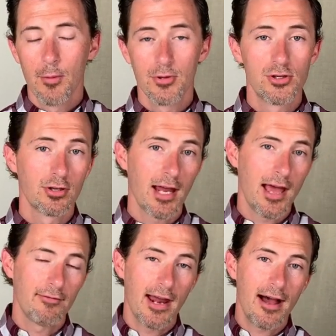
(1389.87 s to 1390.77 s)
But you can
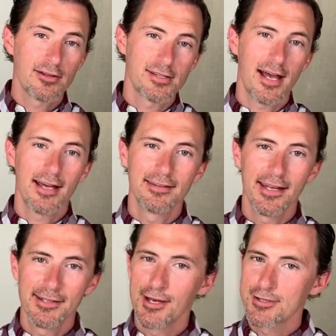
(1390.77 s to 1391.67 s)
have an outside
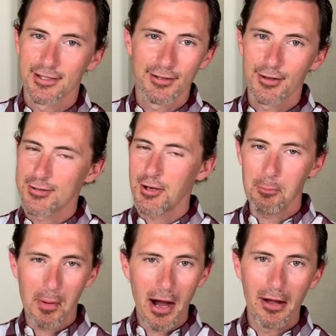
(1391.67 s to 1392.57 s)
that doesn't look so
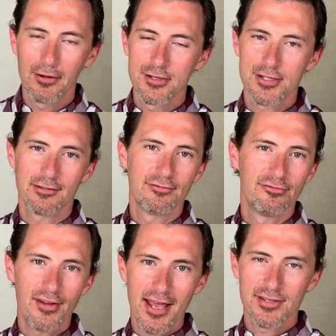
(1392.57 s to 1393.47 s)
polished and
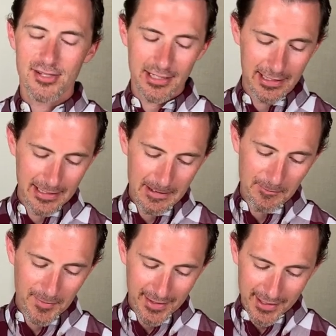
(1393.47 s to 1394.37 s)
fancy. It
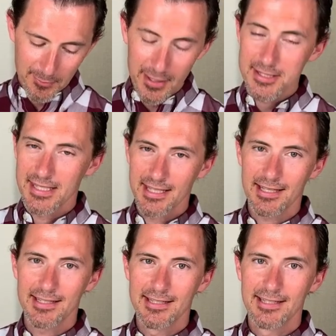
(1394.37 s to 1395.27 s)
could be a tent.